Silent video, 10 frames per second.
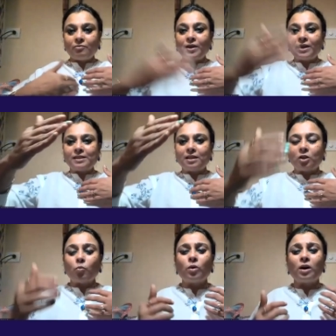facing
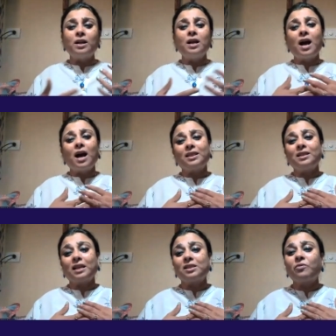the world i
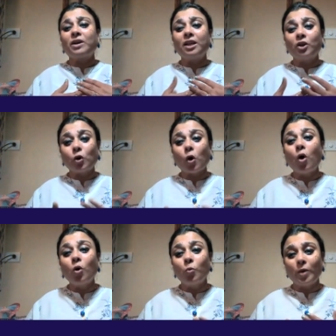think that's a very
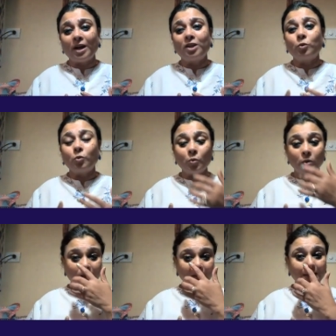wrong way to
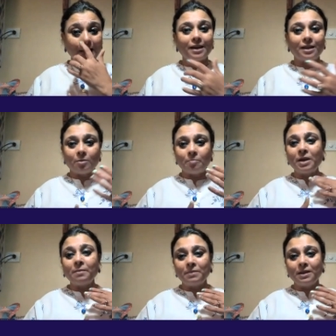carry a
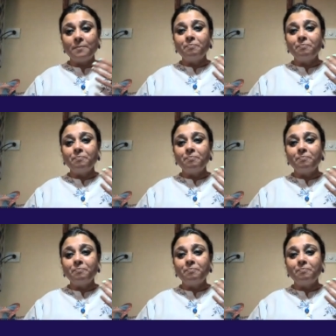baby